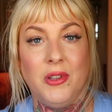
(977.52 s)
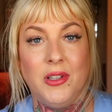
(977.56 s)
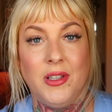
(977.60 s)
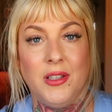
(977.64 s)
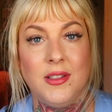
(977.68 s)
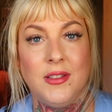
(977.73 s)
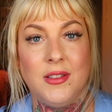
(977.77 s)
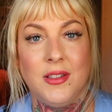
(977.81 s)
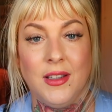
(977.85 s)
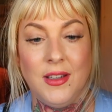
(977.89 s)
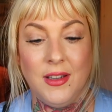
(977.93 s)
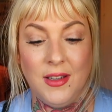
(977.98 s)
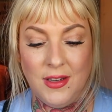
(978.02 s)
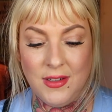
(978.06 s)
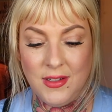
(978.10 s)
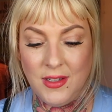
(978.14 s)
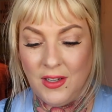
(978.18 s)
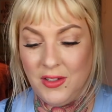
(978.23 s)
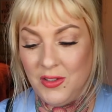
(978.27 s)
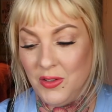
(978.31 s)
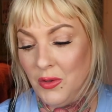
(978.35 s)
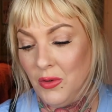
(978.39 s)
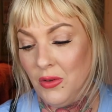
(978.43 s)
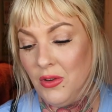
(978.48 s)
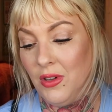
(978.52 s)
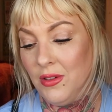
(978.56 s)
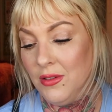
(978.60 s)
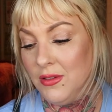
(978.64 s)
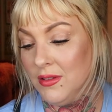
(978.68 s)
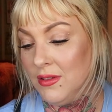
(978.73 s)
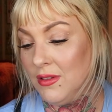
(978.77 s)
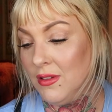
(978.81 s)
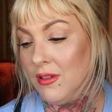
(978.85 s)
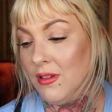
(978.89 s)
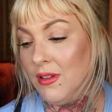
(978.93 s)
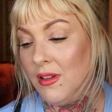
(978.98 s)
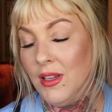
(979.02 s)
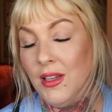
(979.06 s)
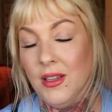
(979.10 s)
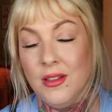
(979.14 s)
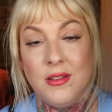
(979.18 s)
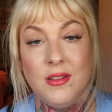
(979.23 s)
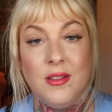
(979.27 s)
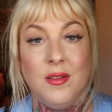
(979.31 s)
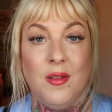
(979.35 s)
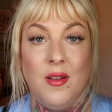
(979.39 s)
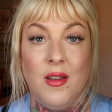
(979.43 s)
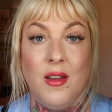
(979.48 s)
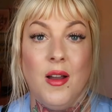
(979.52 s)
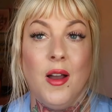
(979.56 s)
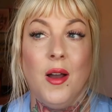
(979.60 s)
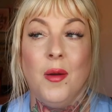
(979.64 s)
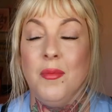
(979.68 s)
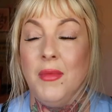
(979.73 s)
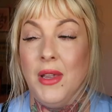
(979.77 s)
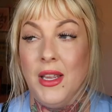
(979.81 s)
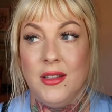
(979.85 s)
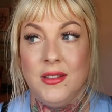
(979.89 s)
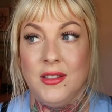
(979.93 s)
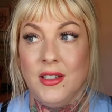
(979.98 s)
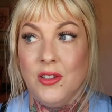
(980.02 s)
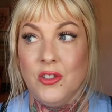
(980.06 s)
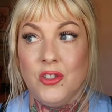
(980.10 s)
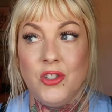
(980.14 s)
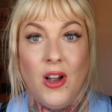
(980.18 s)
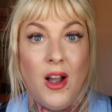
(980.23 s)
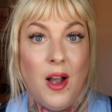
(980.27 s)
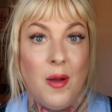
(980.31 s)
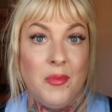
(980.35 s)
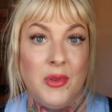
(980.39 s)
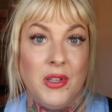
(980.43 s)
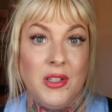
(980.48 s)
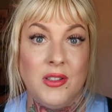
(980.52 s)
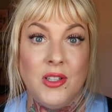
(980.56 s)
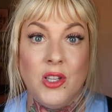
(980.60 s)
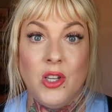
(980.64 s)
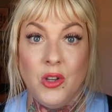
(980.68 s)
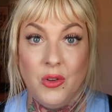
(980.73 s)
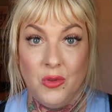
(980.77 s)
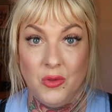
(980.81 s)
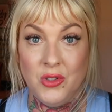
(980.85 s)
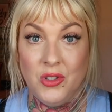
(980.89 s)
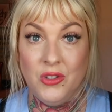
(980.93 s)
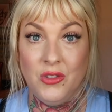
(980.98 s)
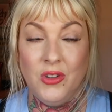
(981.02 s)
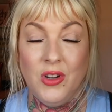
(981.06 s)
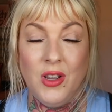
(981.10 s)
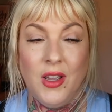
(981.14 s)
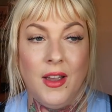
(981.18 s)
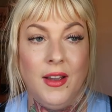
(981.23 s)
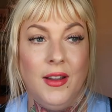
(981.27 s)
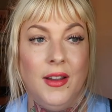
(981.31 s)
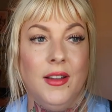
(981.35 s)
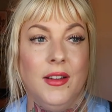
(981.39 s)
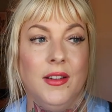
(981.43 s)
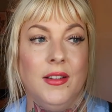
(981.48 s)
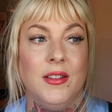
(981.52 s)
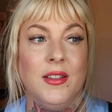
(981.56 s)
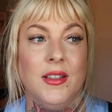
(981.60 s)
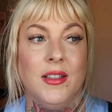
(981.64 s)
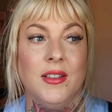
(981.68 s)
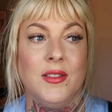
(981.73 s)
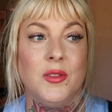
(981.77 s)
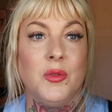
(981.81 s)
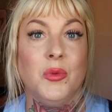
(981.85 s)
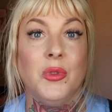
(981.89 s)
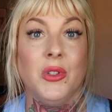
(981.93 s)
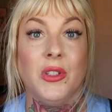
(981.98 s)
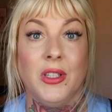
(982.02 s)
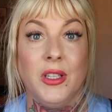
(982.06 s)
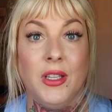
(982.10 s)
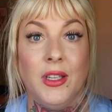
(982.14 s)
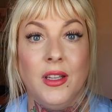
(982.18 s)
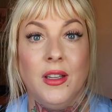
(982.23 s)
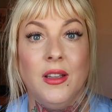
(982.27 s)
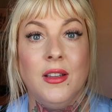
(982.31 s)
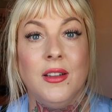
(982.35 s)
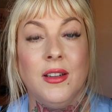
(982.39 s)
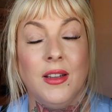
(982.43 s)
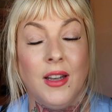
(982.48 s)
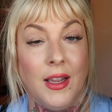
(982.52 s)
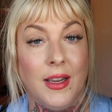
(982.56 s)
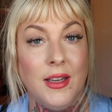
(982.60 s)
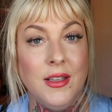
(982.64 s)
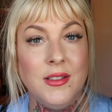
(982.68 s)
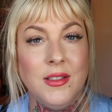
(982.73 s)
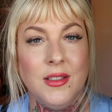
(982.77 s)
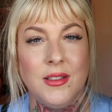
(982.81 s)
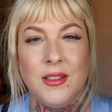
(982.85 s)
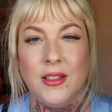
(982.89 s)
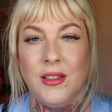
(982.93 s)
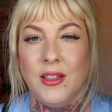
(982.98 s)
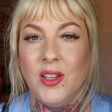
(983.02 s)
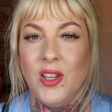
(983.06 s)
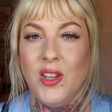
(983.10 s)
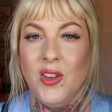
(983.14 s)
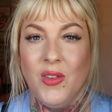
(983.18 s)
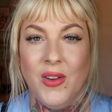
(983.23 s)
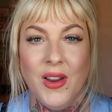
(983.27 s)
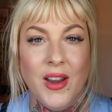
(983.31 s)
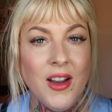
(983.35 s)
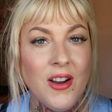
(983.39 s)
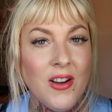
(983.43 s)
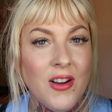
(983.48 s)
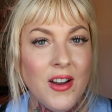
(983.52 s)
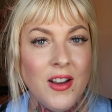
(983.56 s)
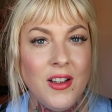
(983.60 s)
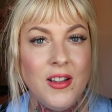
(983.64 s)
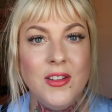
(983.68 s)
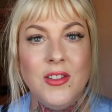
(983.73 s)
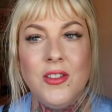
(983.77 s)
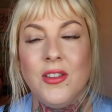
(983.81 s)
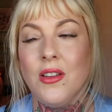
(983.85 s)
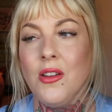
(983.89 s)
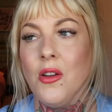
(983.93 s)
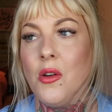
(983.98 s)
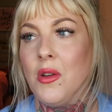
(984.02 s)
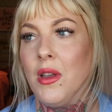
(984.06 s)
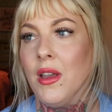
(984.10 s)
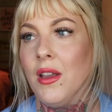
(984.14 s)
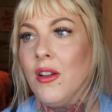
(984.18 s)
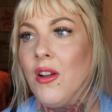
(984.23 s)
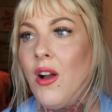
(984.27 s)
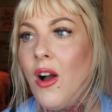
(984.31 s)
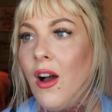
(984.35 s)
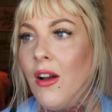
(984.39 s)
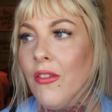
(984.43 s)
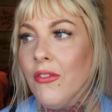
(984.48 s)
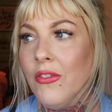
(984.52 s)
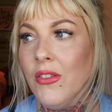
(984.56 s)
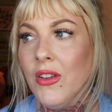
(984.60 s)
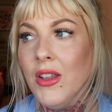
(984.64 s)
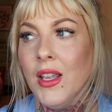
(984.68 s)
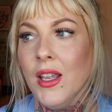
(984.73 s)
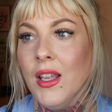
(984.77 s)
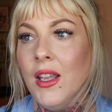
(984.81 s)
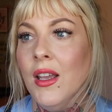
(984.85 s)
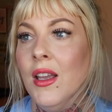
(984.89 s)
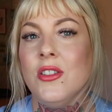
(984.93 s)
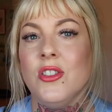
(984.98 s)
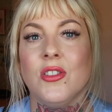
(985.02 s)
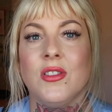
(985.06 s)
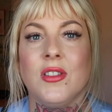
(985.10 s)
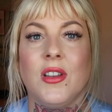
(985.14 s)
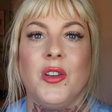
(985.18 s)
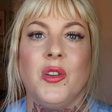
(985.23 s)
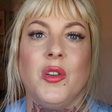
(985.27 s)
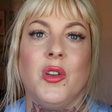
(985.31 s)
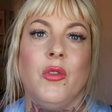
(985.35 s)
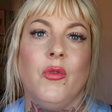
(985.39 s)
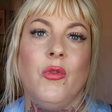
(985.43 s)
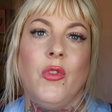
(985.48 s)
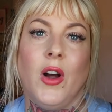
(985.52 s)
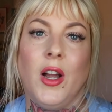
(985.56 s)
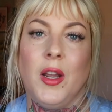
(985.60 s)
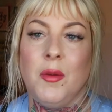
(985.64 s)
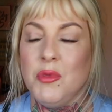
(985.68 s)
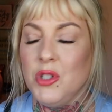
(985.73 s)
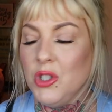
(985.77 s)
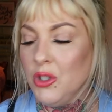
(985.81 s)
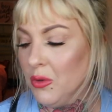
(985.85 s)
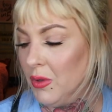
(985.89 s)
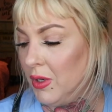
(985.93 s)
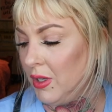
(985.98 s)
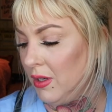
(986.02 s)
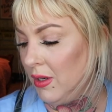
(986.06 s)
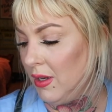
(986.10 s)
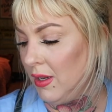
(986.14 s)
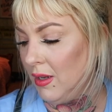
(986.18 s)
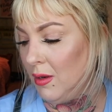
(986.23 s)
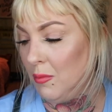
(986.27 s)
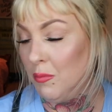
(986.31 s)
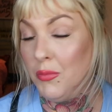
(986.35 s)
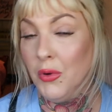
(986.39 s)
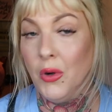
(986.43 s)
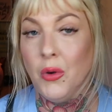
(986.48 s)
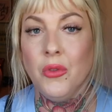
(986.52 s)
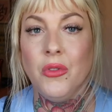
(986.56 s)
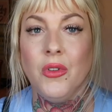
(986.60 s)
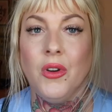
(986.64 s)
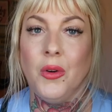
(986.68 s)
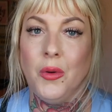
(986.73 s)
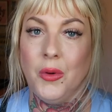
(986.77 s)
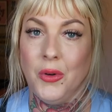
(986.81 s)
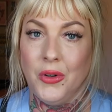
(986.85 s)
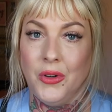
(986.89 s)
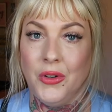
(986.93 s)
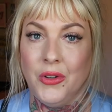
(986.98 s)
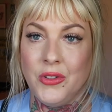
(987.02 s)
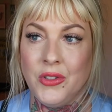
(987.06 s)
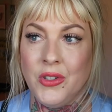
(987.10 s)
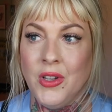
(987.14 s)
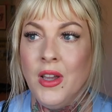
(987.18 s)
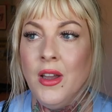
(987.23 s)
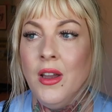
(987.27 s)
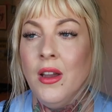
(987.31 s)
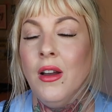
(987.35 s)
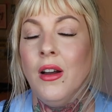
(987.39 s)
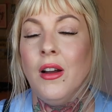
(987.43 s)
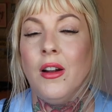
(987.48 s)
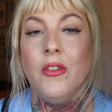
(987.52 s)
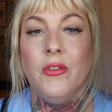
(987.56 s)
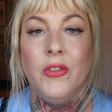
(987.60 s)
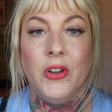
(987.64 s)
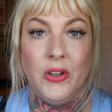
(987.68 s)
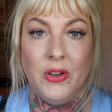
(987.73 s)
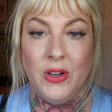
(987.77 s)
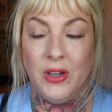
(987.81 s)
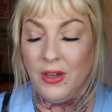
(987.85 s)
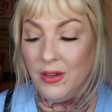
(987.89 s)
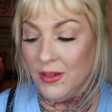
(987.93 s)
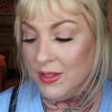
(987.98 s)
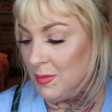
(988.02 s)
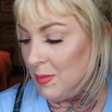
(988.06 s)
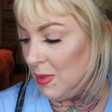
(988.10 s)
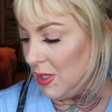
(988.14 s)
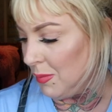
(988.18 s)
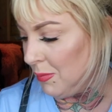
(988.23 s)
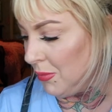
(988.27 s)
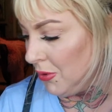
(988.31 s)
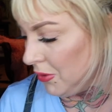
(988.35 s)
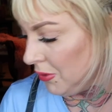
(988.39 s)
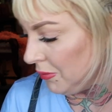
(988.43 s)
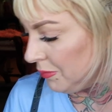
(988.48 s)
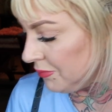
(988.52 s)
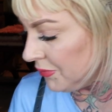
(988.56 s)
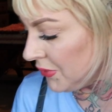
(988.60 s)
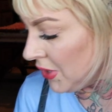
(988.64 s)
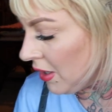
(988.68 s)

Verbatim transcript: place and get tattooed because it's an amazing shop. It's huge and it's really nice. It's in a cute area. You can go get coffee. Just got a good vibe to it. And both owners are very nice people.